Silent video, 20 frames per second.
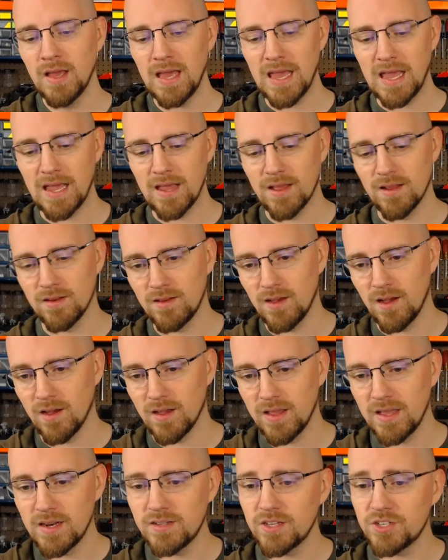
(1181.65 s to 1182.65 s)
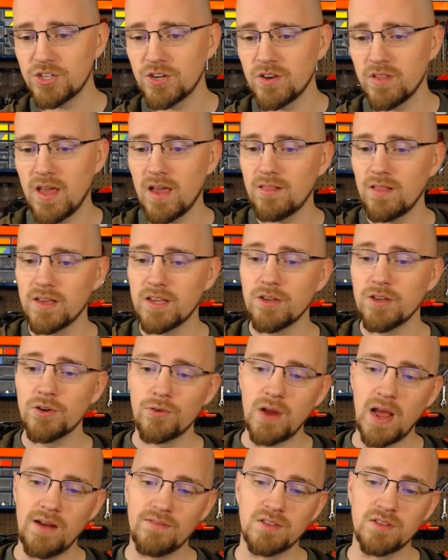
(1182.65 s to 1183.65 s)
And in addition to that, like you
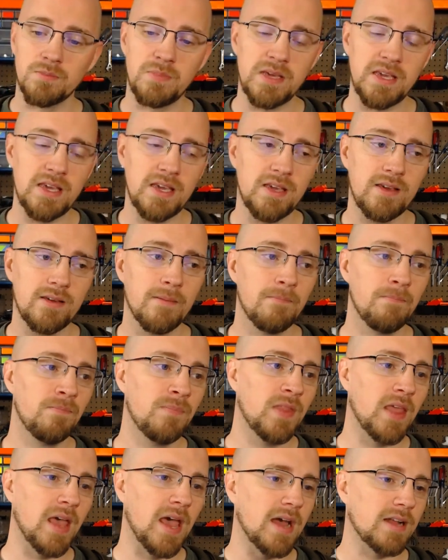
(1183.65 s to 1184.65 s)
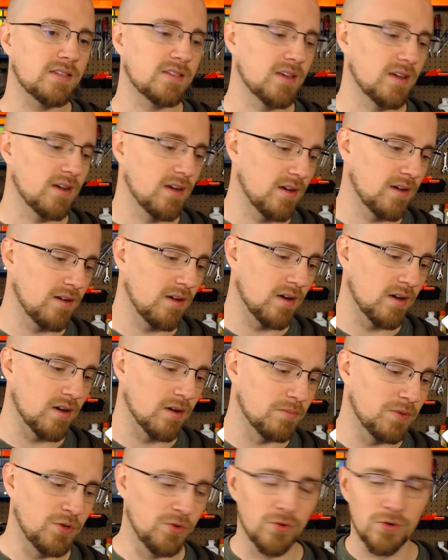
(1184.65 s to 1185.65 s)
don't have to be at a
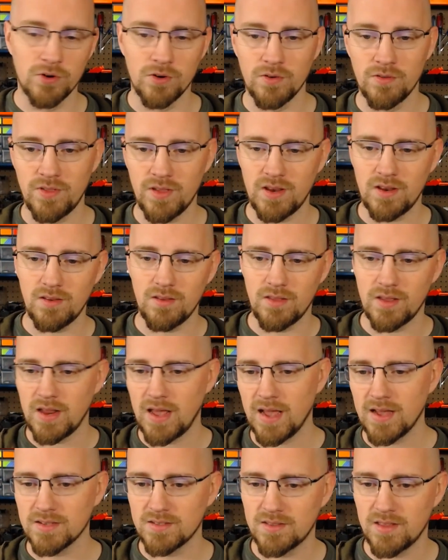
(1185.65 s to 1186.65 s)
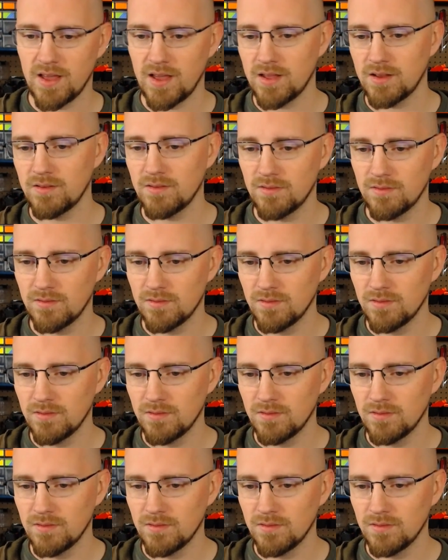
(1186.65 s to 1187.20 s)
computer that has that.